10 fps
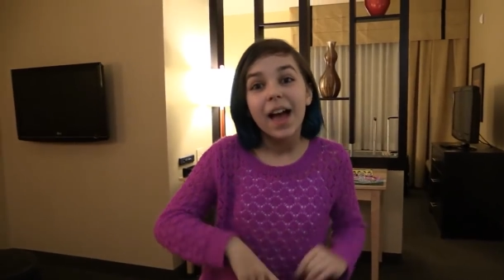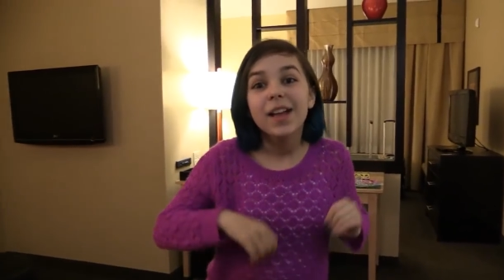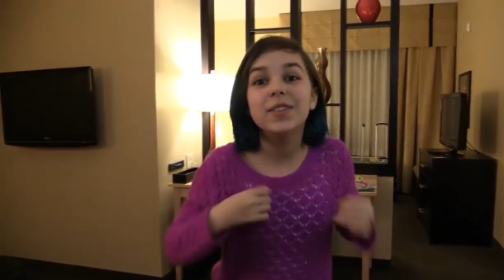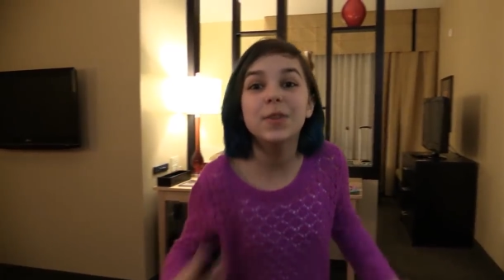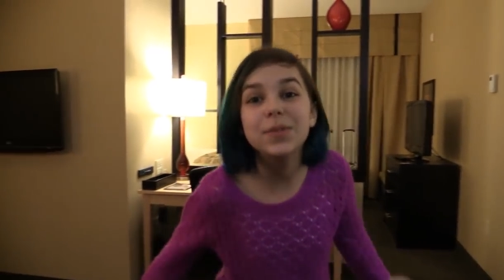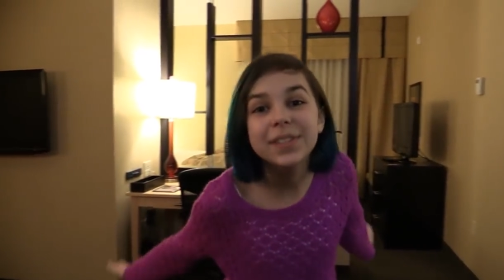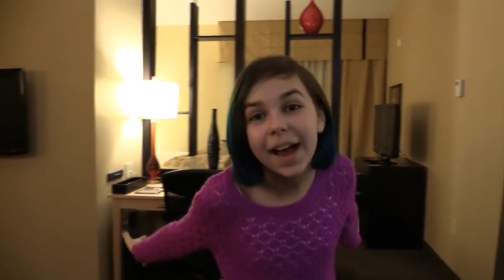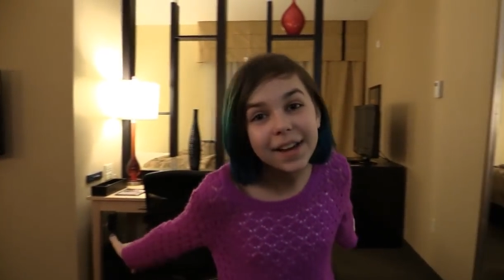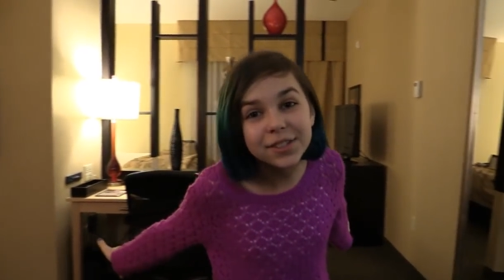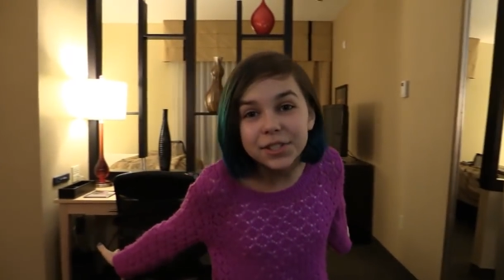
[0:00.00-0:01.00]
So
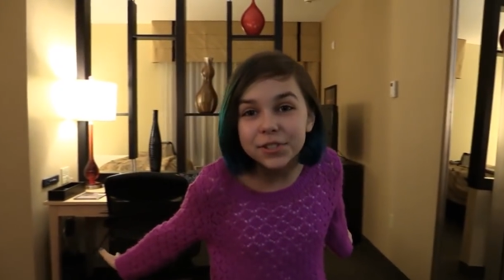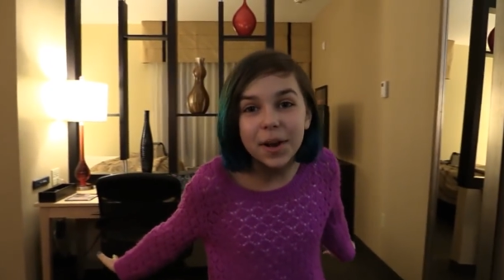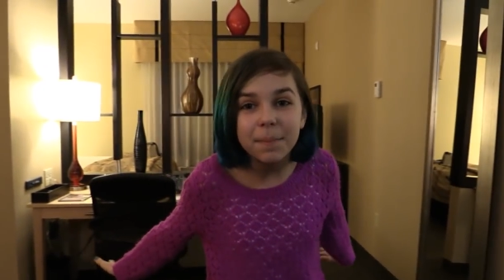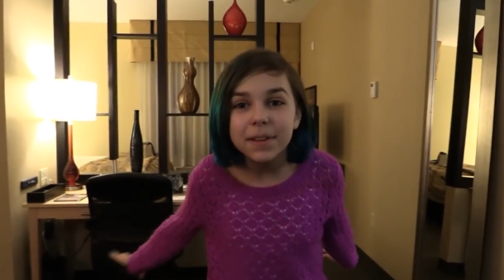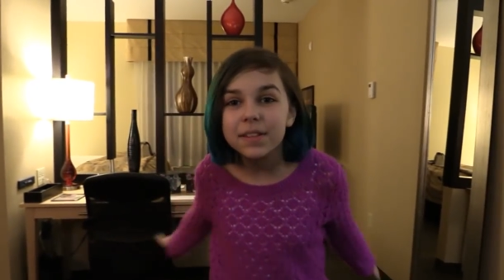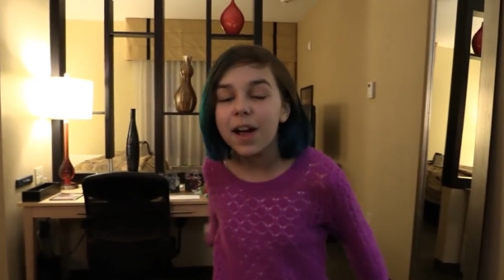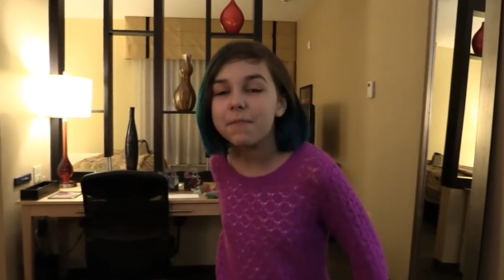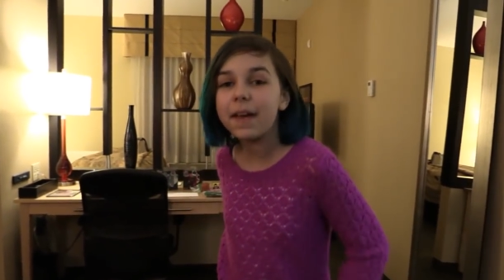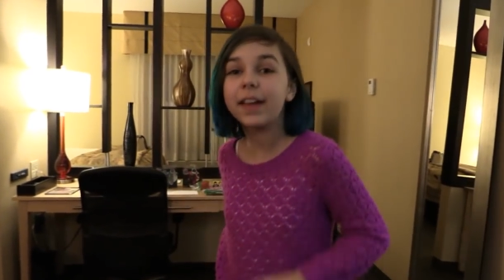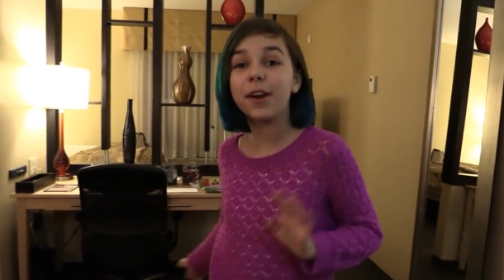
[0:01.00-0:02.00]
Chad just dropped us
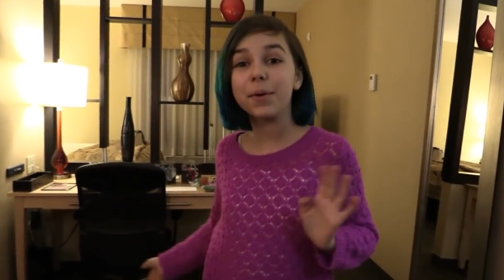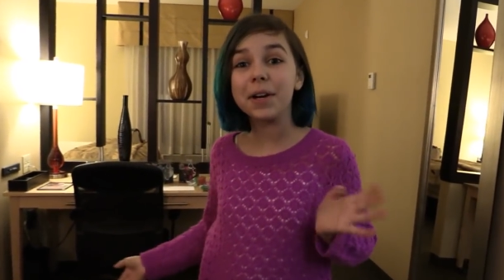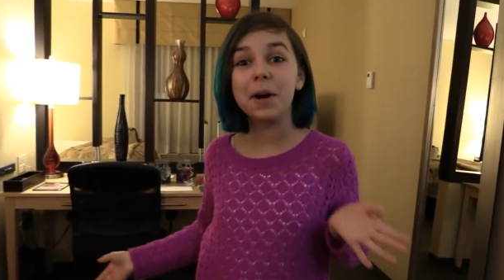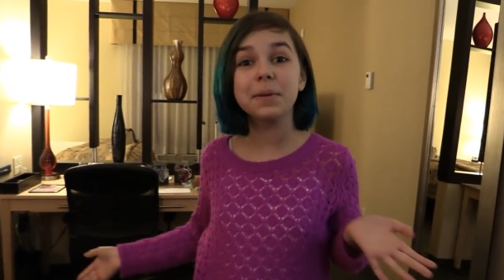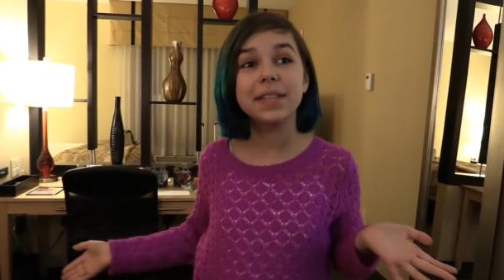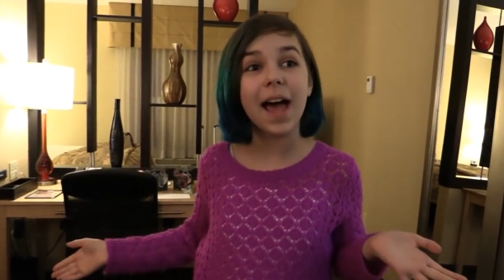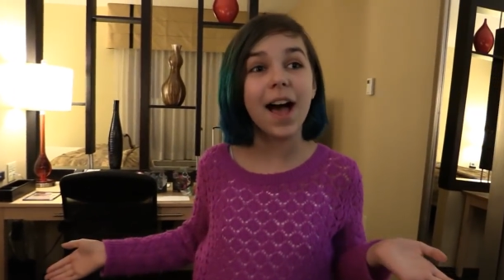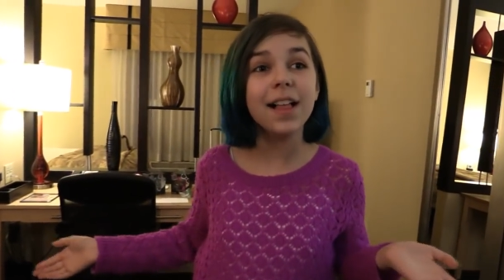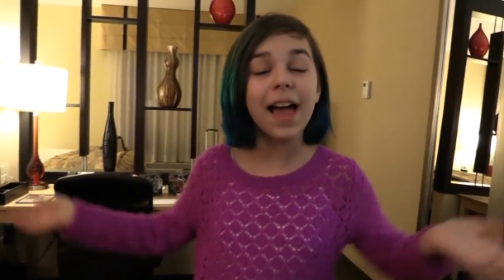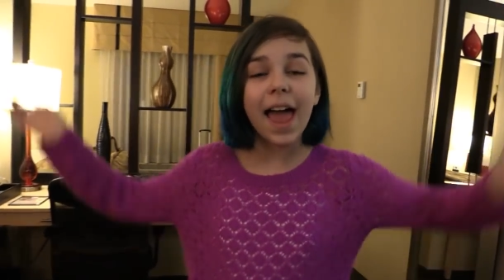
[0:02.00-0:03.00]
off at our
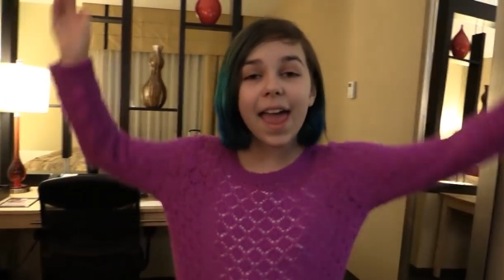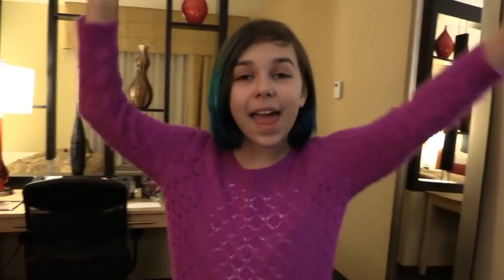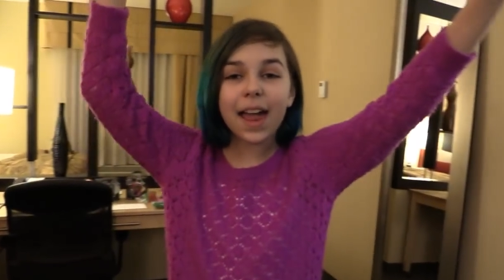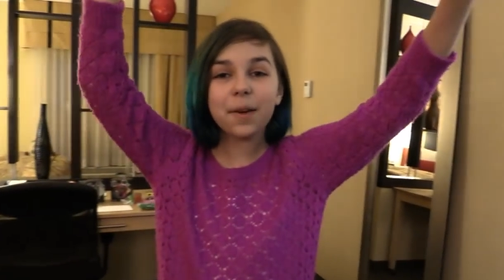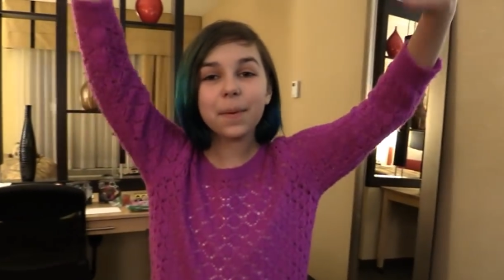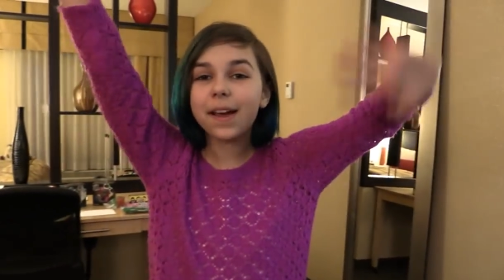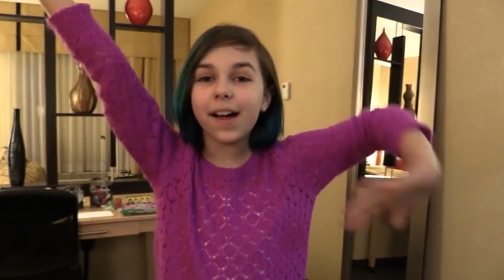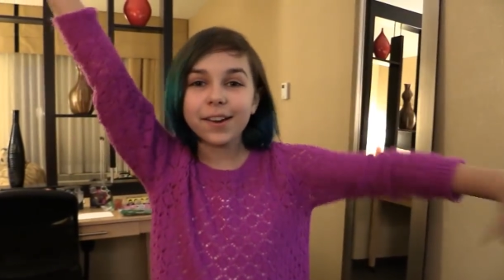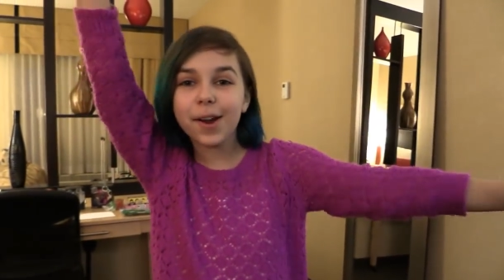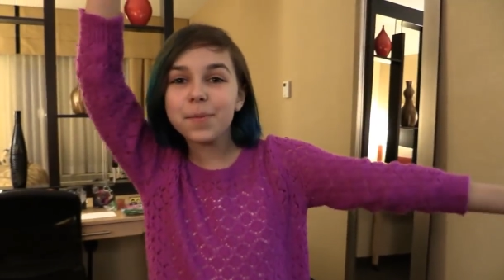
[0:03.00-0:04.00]
hotel and we
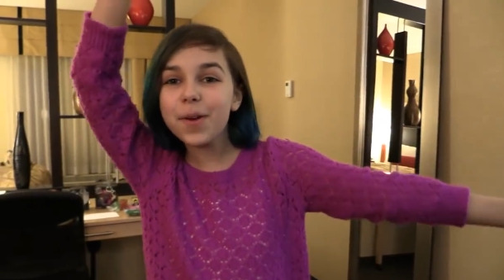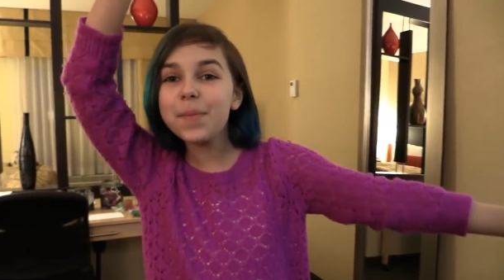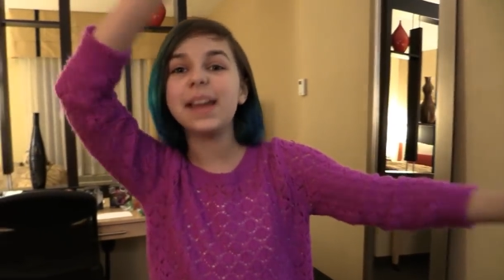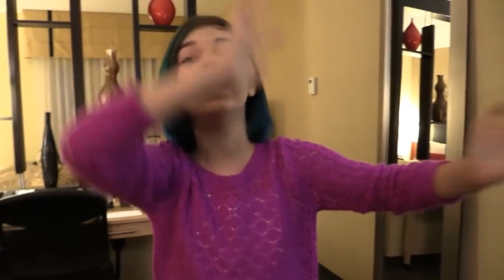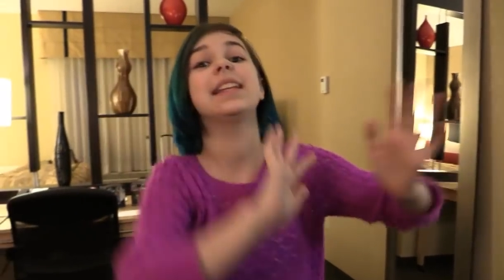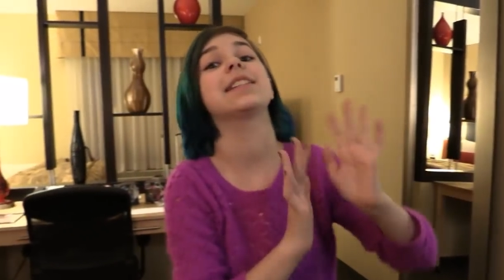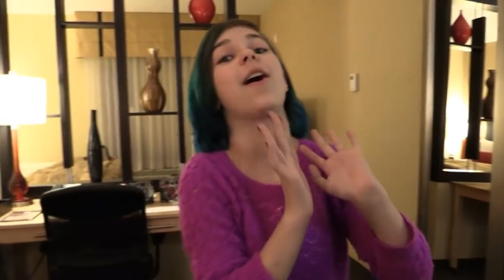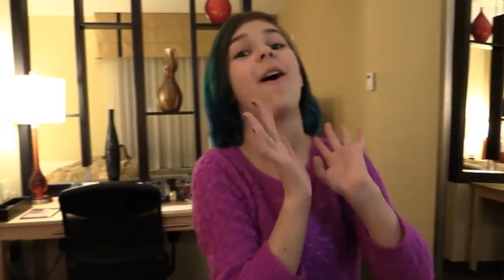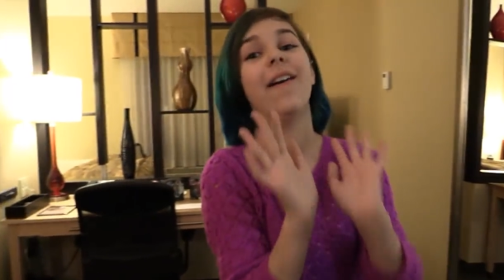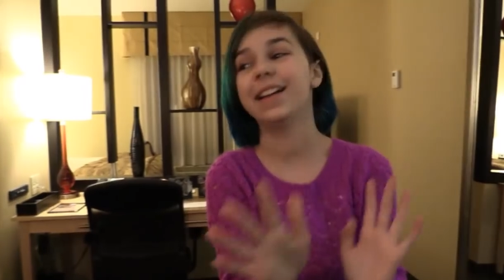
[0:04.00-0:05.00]
got in our room and it is
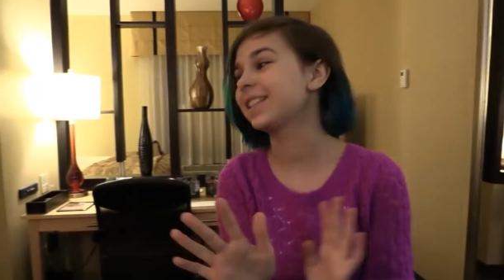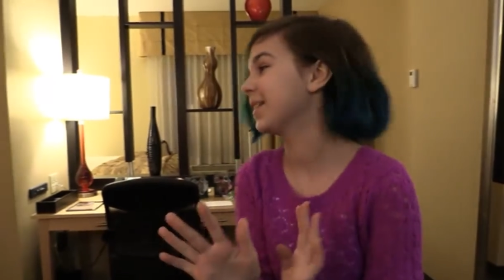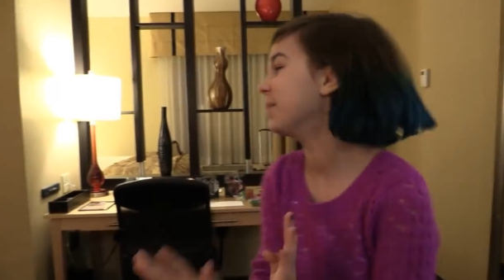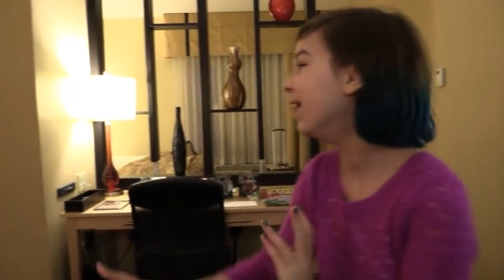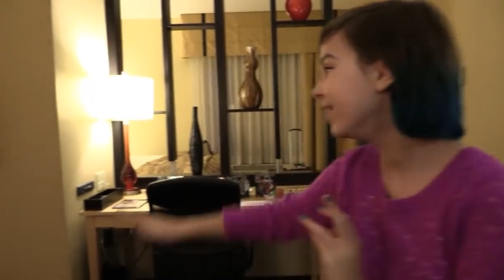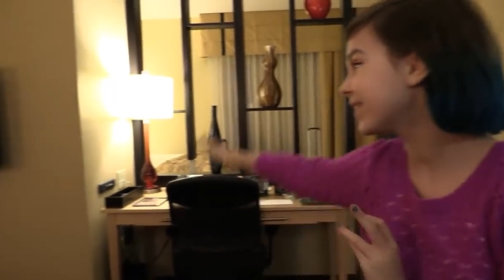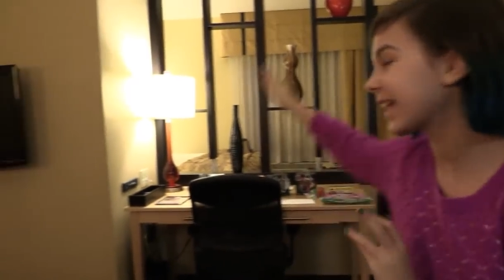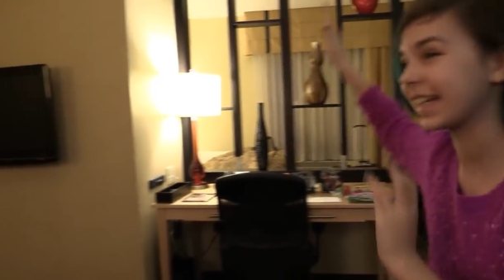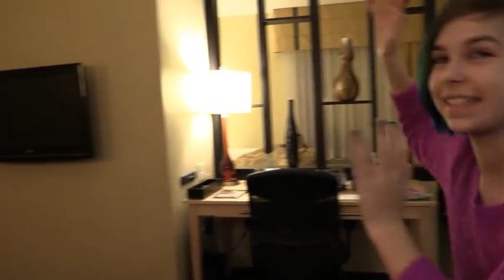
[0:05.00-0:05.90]
awesome. There's like a